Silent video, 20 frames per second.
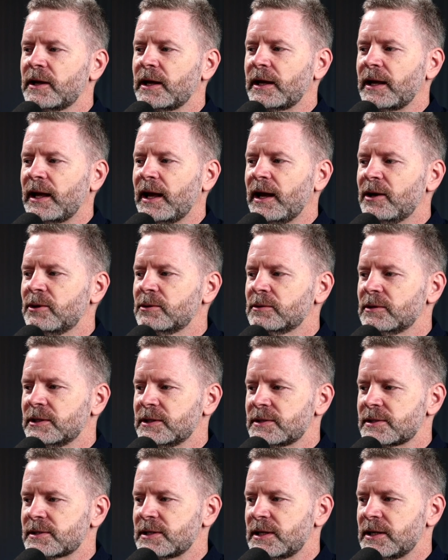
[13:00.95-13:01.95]

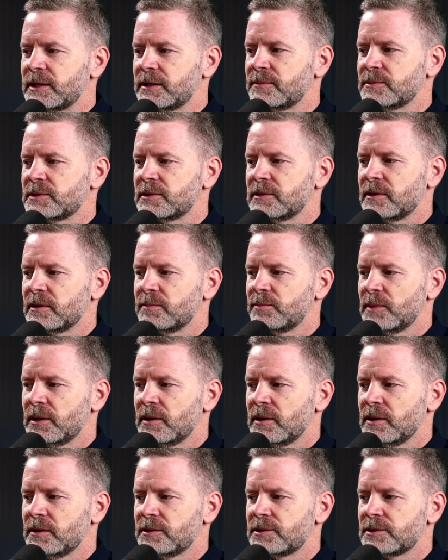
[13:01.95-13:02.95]
countless times in our
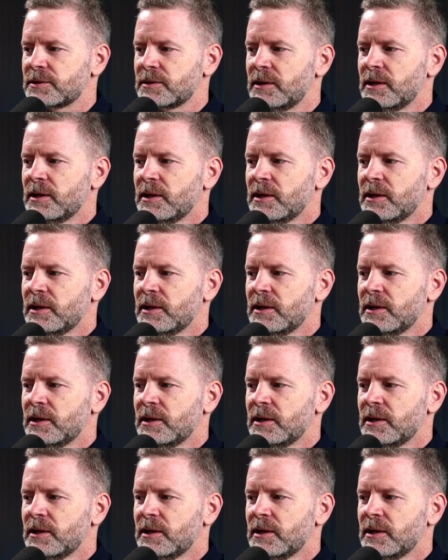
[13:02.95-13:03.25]
marriage